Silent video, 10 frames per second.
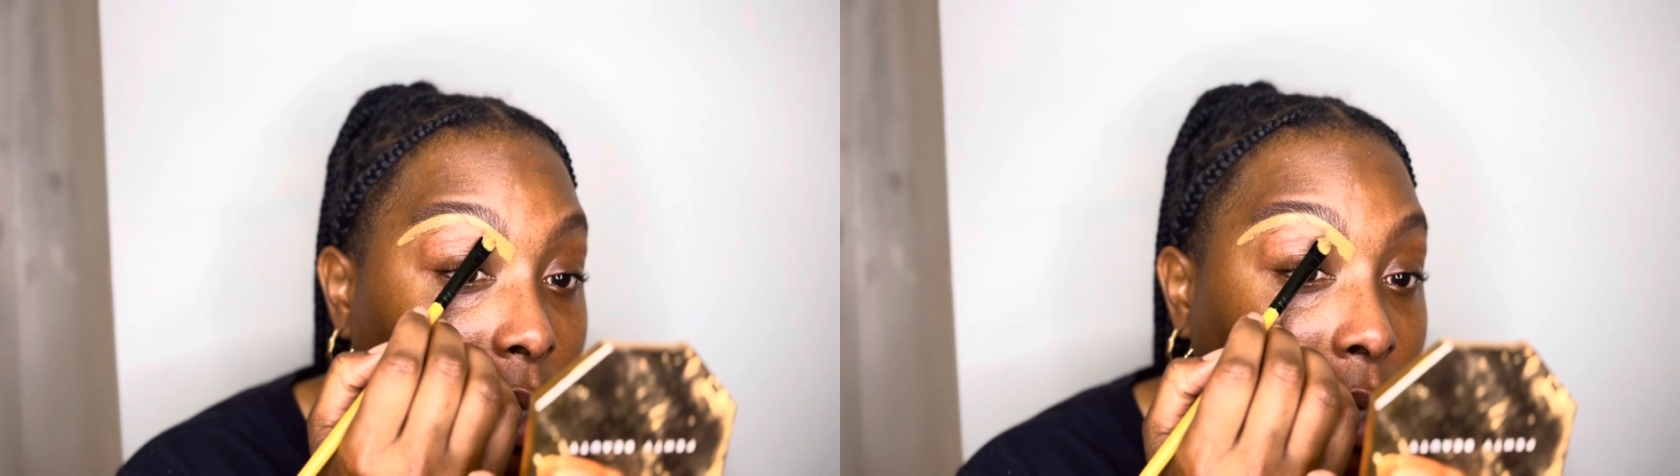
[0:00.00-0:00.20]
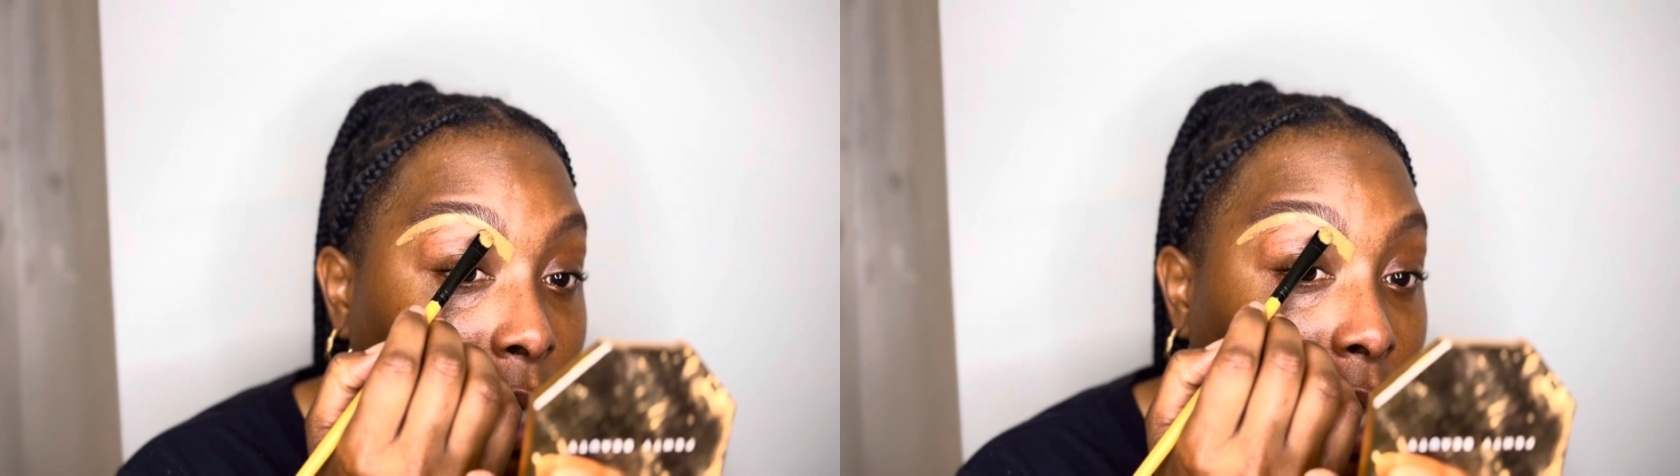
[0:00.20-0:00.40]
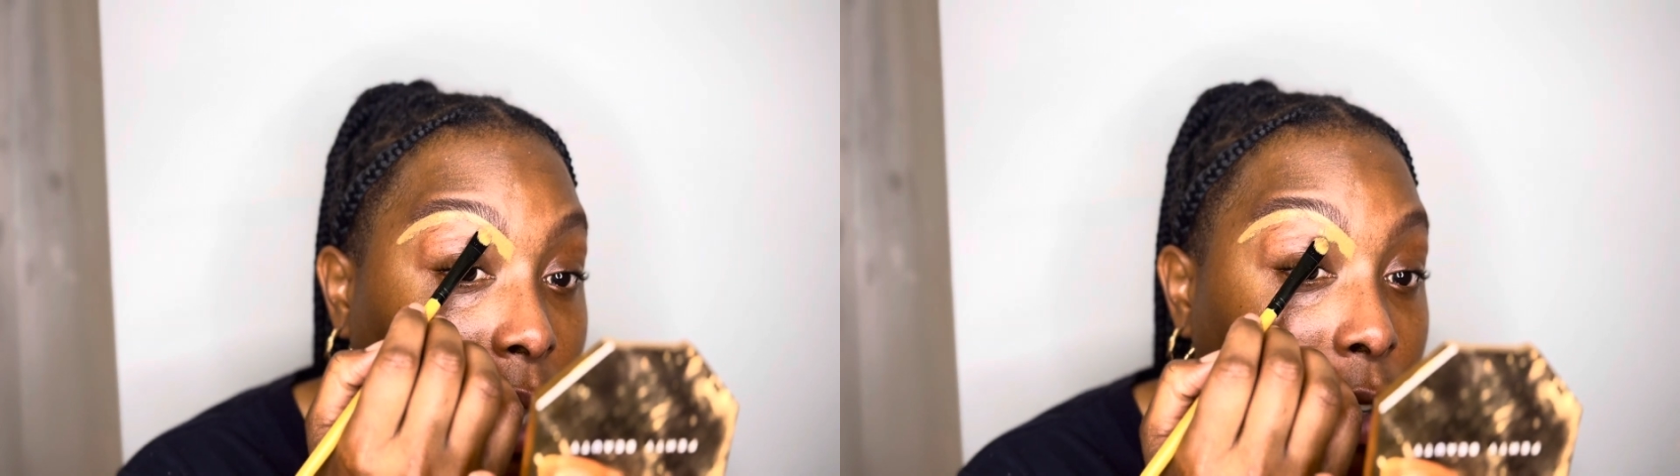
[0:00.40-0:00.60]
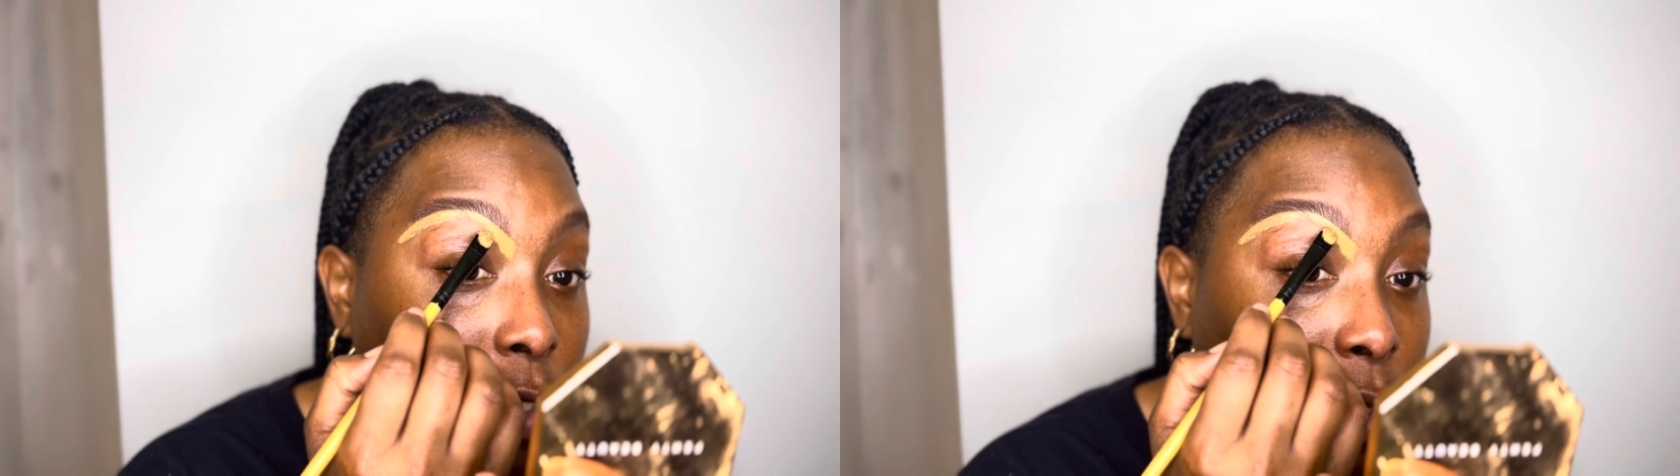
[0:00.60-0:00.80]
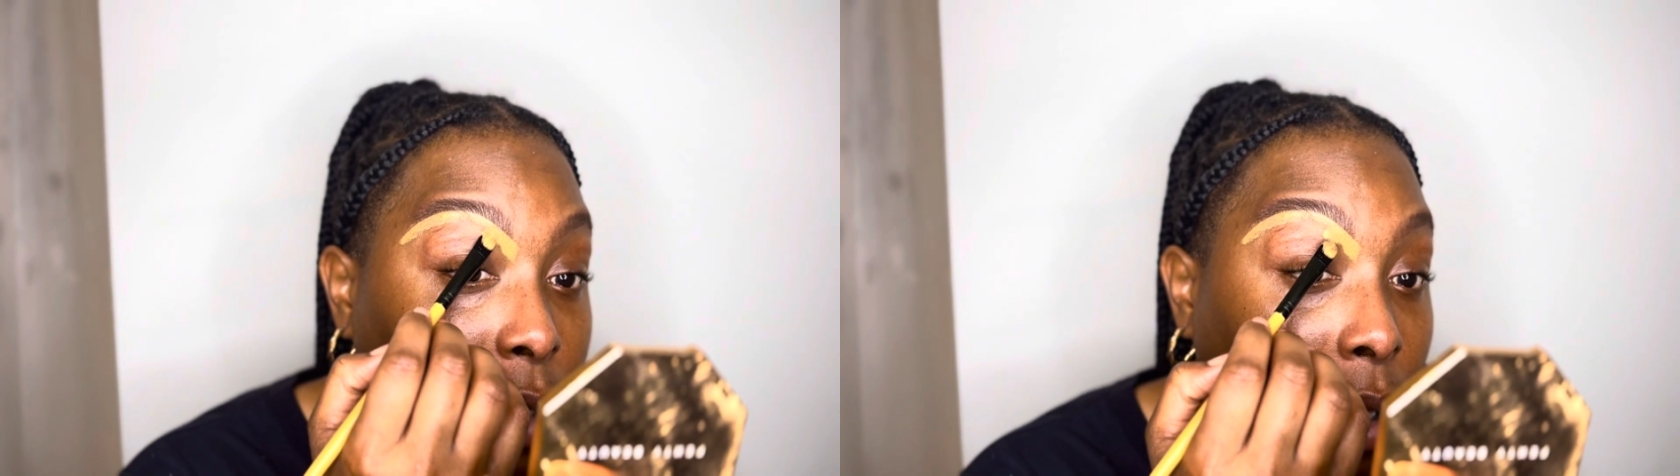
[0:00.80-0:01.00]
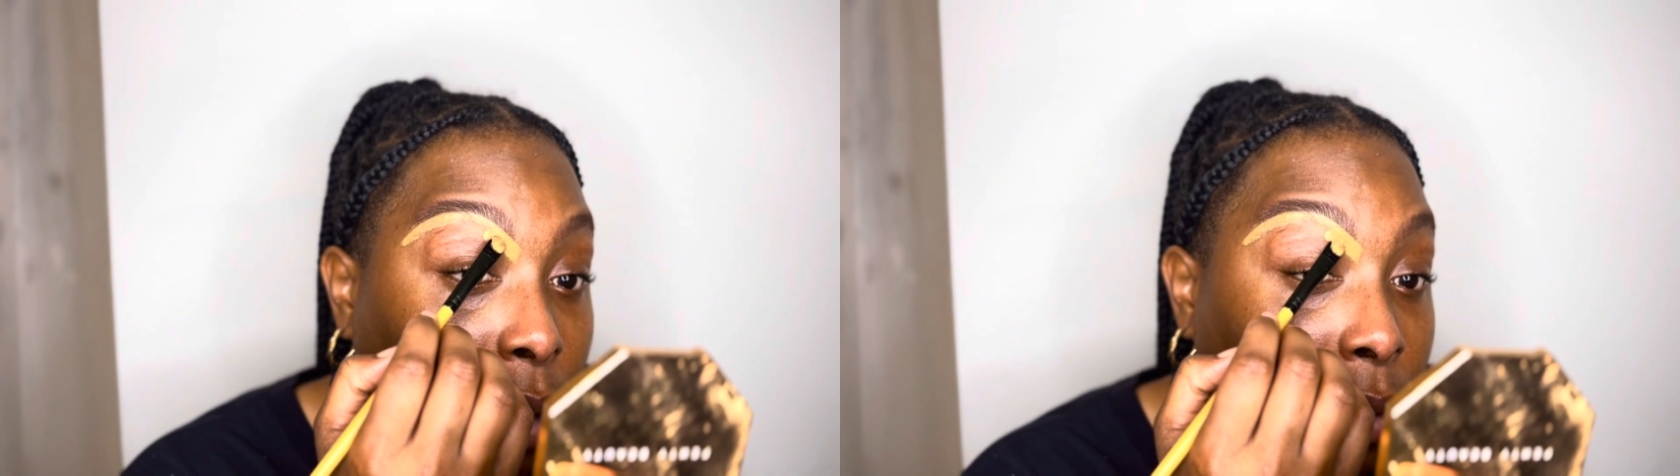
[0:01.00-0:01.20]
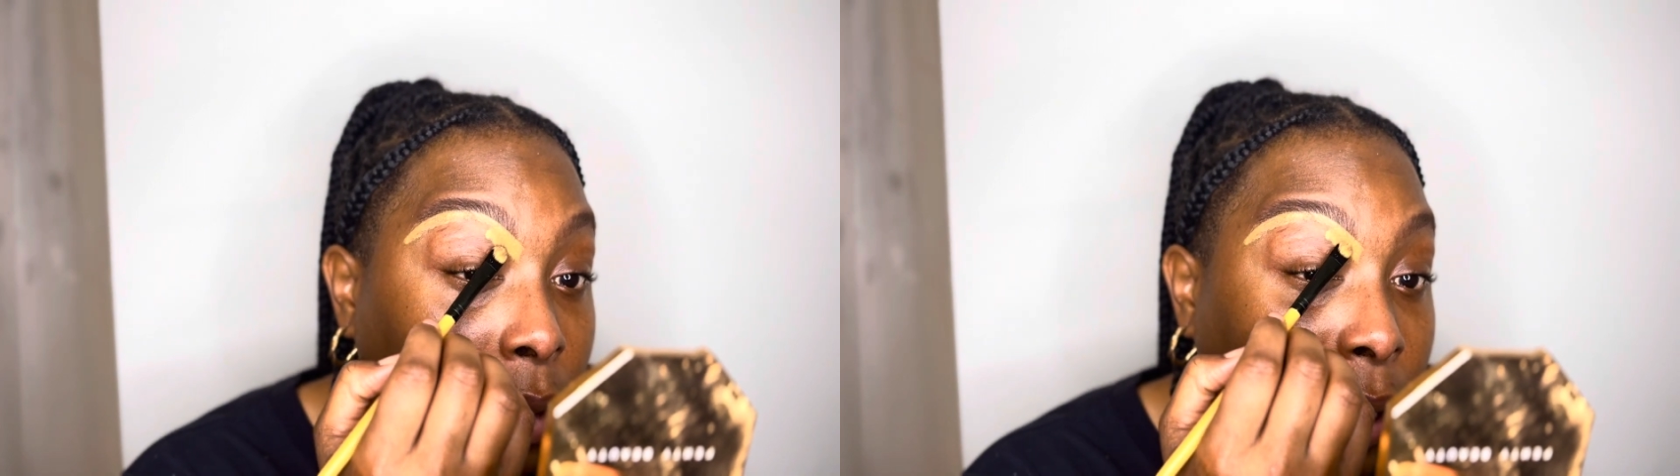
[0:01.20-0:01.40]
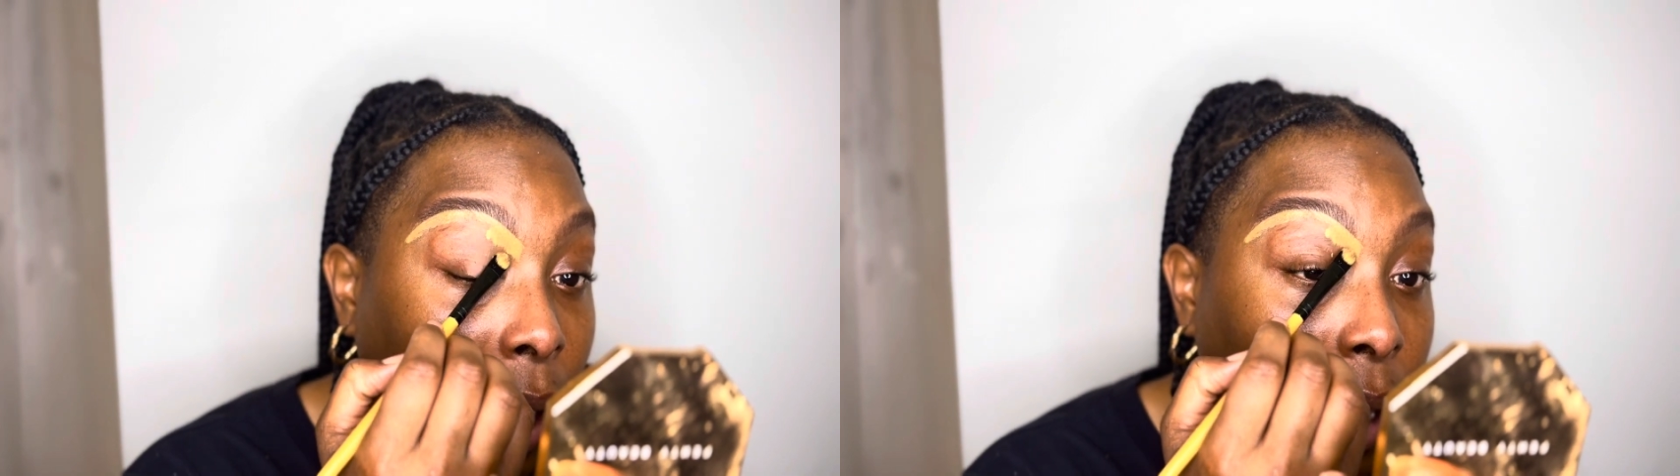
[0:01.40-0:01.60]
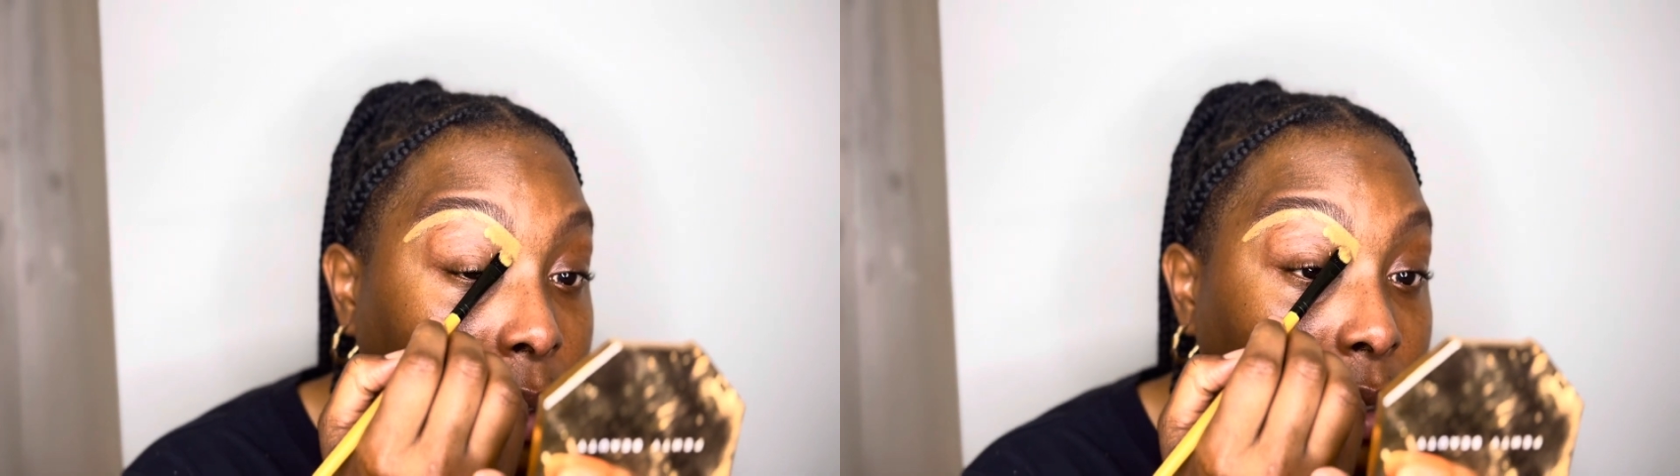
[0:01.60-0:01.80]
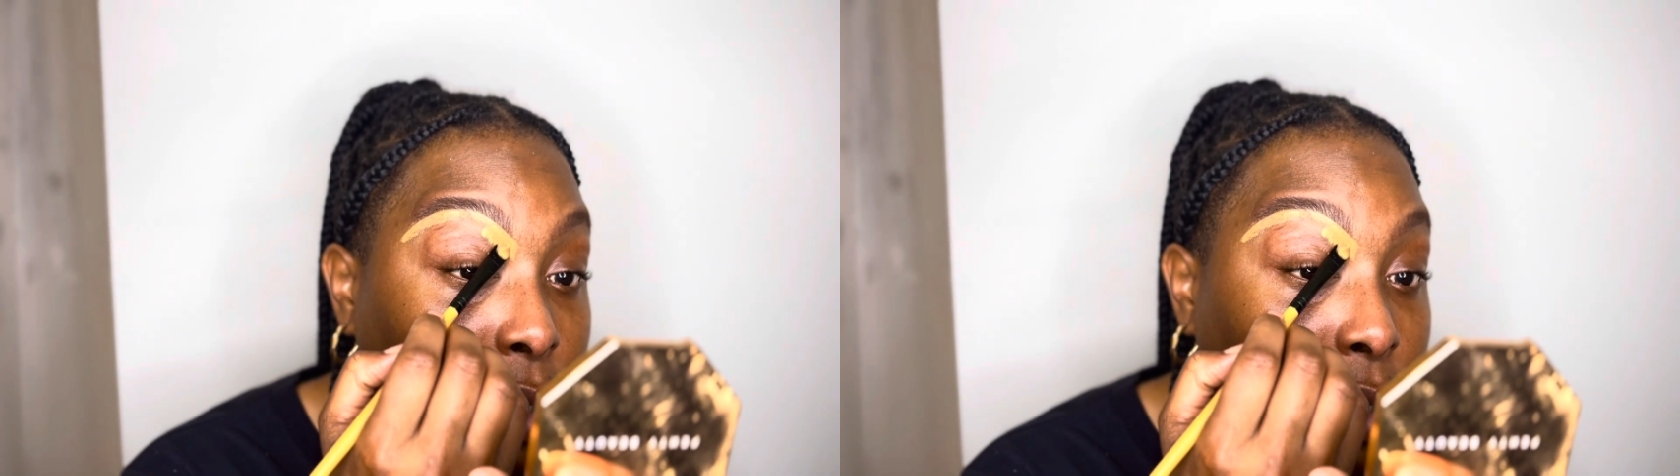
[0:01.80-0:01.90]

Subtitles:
Careful though, not